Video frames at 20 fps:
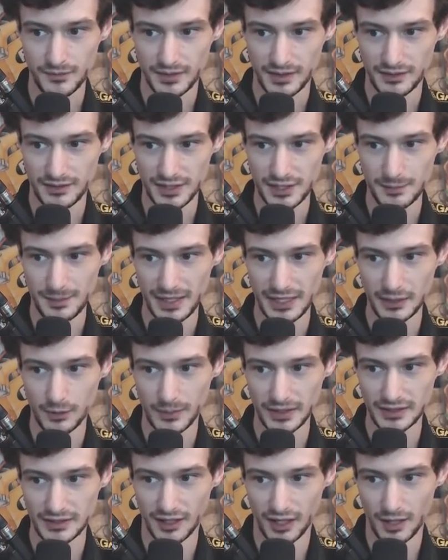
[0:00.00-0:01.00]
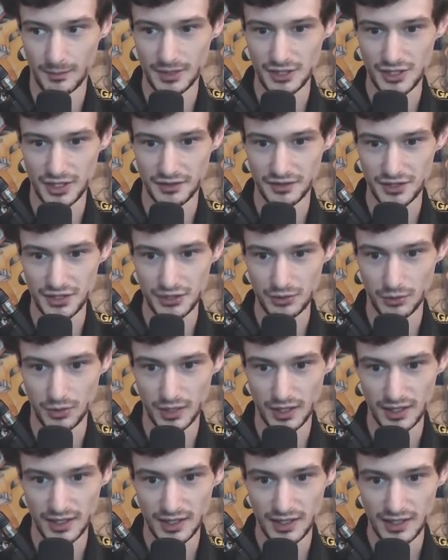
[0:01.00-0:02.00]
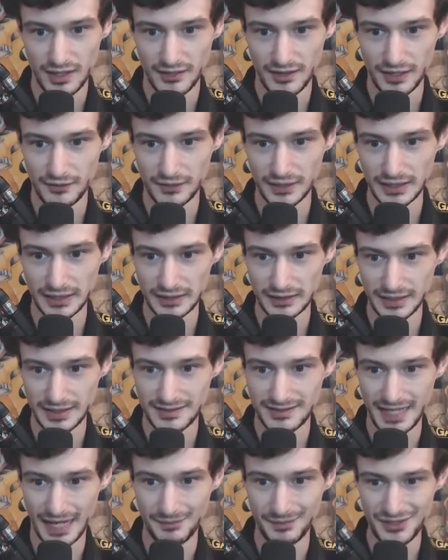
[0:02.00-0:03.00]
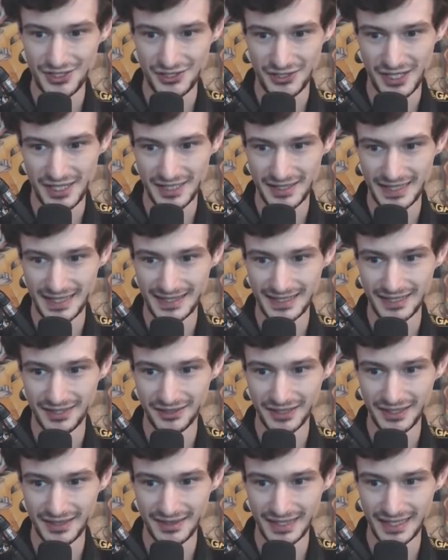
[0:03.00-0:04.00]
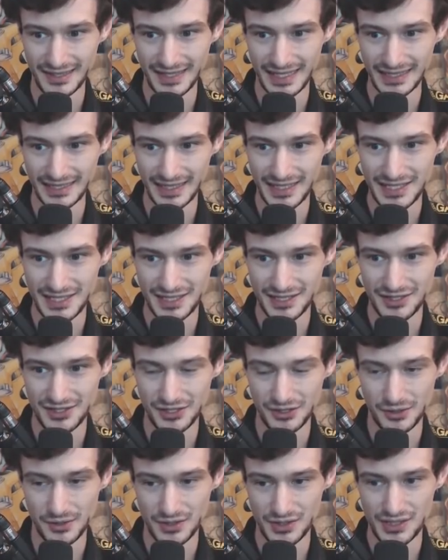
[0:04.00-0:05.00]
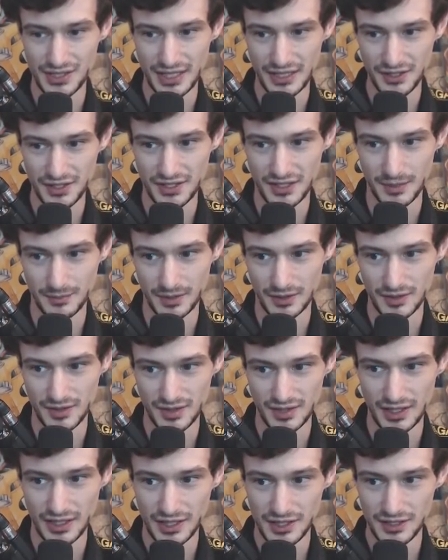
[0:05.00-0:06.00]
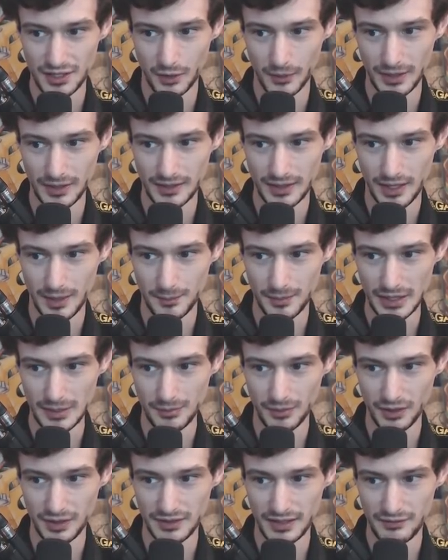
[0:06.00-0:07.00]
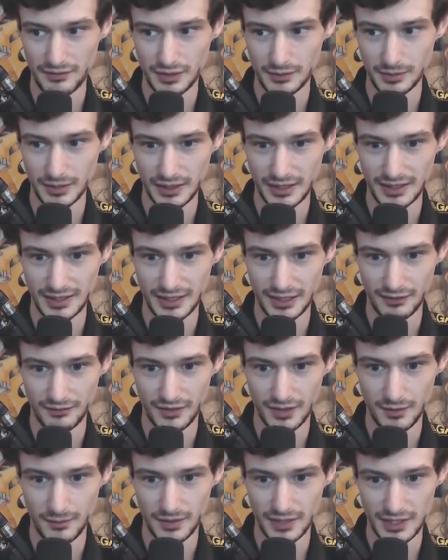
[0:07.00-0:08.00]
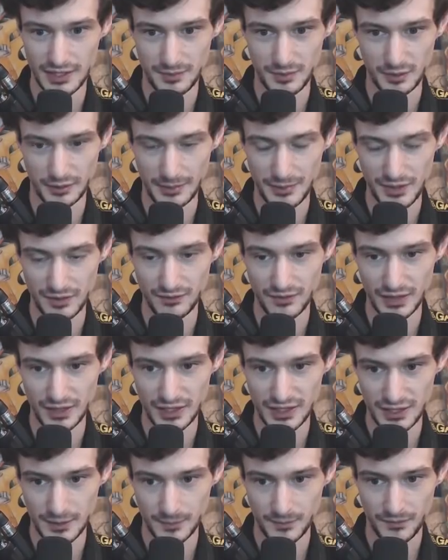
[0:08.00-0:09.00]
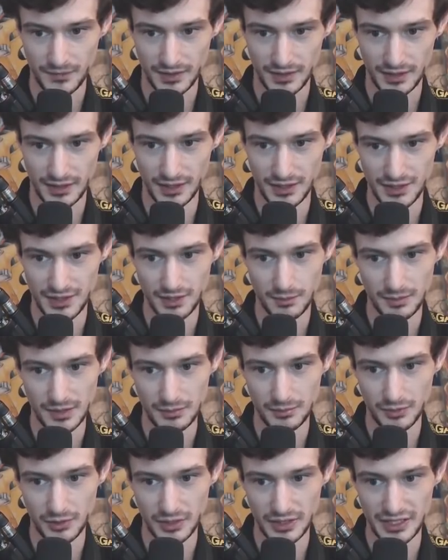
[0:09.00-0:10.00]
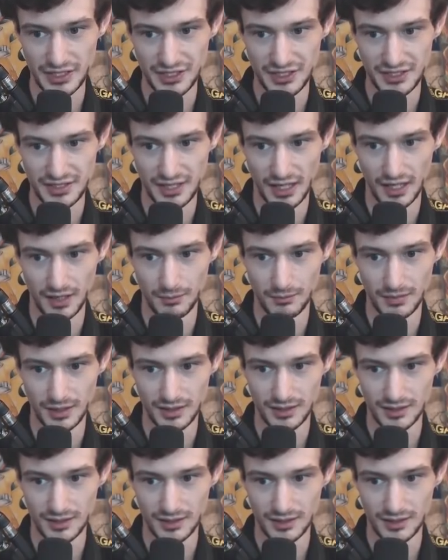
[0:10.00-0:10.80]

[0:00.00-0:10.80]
this pay-to-win garbage on the store, they've clearly demonstrated that the only thing they listen to is sales numbers. So when people inevitably give them the subscription fees, because some people is dumb,